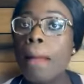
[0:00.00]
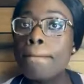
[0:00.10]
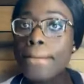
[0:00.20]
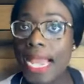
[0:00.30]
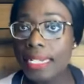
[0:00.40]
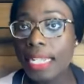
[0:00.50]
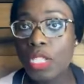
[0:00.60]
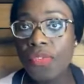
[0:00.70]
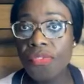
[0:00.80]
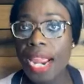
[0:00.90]
Monday
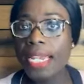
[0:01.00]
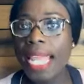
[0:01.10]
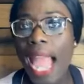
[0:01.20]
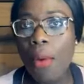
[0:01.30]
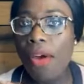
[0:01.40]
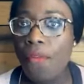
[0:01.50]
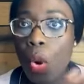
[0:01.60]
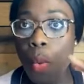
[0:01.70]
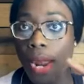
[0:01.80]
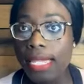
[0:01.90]
to Friday. However,
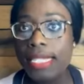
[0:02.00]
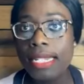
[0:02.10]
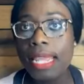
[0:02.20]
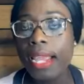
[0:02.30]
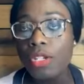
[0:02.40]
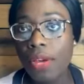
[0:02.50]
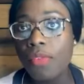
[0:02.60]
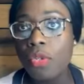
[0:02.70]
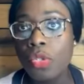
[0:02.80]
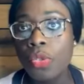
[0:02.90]
on Wednesday, I
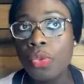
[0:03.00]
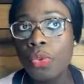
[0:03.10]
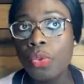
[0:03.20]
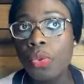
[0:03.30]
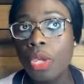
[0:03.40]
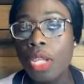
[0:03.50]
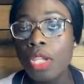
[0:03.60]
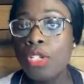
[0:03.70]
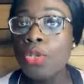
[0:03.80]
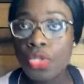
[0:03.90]
traveled to
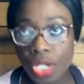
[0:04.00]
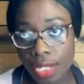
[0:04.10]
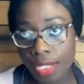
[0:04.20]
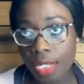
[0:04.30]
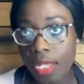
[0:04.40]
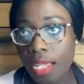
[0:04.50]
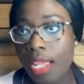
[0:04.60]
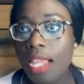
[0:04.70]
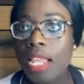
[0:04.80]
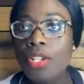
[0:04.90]
New Jersey.
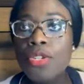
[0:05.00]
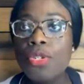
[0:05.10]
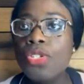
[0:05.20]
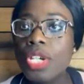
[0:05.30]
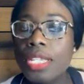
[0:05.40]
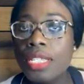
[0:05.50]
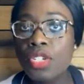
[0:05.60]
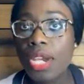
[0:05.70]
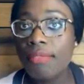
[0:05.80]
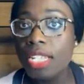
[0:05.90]
New Jersey,
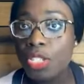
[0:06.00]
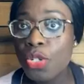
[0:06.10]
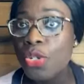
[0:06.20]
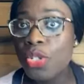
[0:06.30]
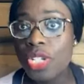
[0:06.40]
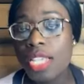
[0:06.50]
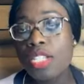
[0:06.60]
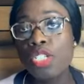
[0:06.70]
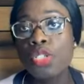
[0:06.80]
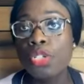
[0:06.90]
traveling to New
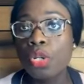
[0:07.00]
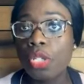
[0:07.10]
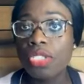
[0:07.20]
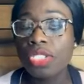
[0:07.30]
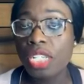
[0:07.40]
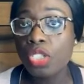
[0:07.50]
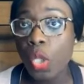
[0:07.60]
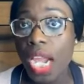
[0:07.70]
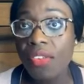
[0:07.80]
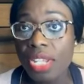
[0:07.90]
Jersey should not change
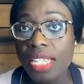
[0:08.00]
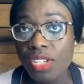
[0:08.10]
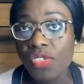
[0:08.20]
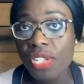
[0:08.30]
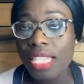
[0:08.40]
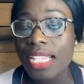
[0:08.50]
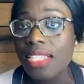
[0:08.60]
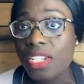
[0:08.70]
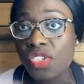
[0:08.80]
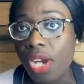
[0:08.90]
your address history.
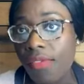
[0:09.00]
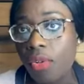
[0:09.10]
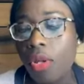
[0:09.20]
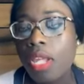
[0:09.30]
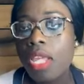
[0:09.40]
That's the travel.